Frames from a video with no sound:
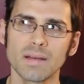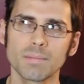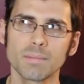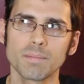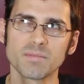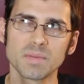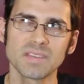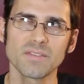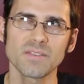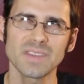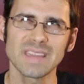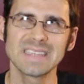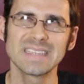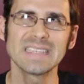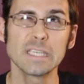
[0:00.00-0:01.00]

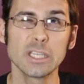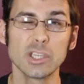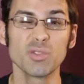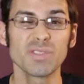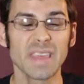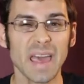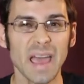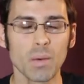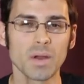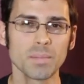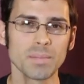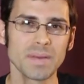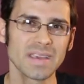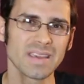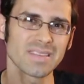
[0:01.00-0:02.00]
specifically didn't use that one
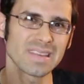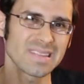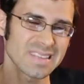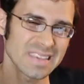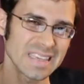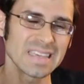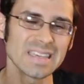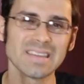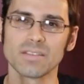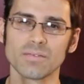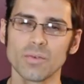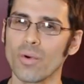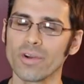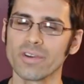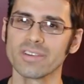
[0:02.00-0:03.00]
because the seeds
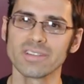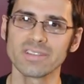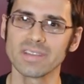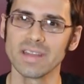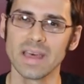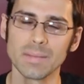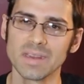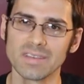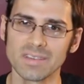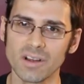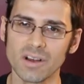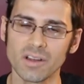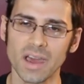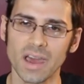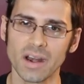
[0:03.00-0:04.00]
of oranges and lemons and
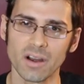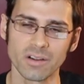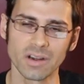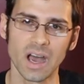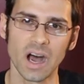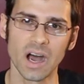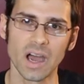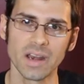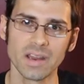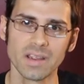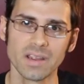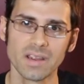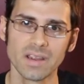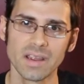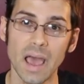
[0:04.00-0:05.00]
all that are not
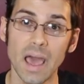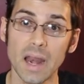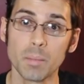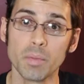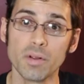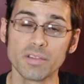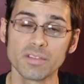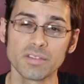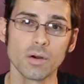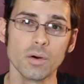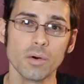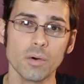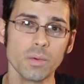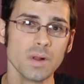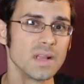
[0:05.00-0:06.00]
edible.
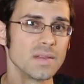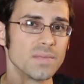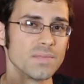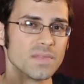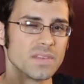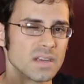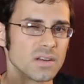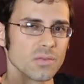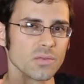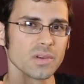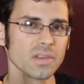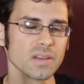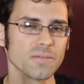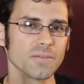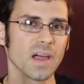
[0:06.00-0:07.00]
So didn't
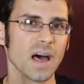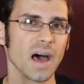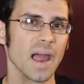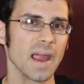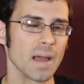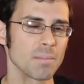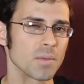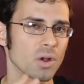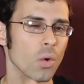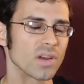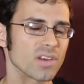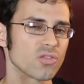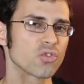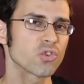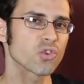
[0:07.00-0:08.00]
really fly. I'm going
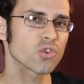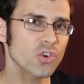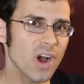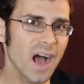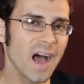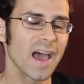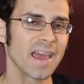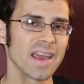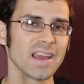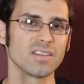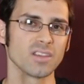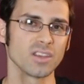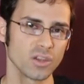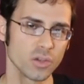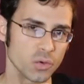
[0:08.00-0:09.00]
to try to
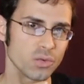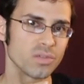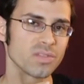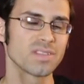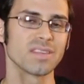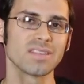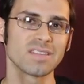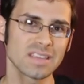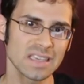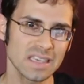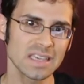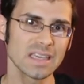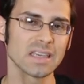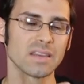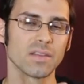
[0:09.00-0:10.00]
use the
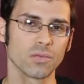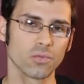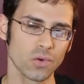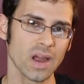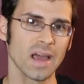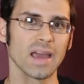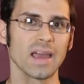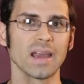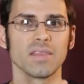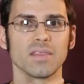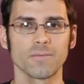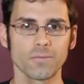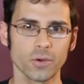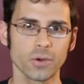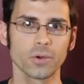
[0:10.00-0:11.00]
seed, the rind,
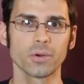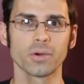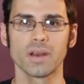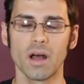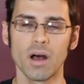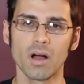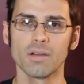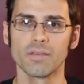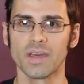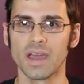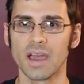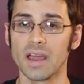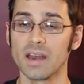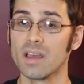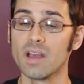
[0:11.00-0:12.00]
the fruit, and all
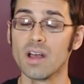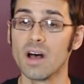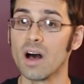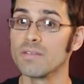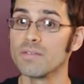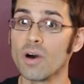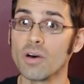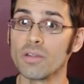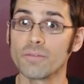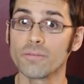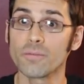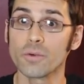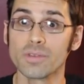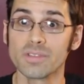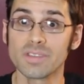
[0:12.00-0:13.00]
that of all the
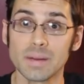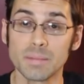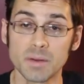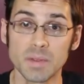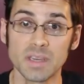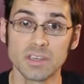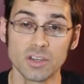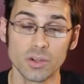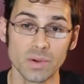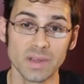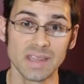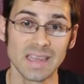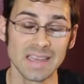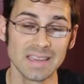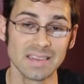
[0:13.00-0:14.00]
fruits that I'm going to be
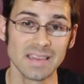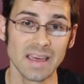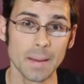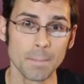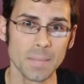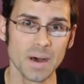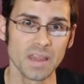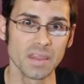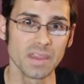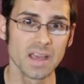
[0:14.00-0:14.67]
doing in that month.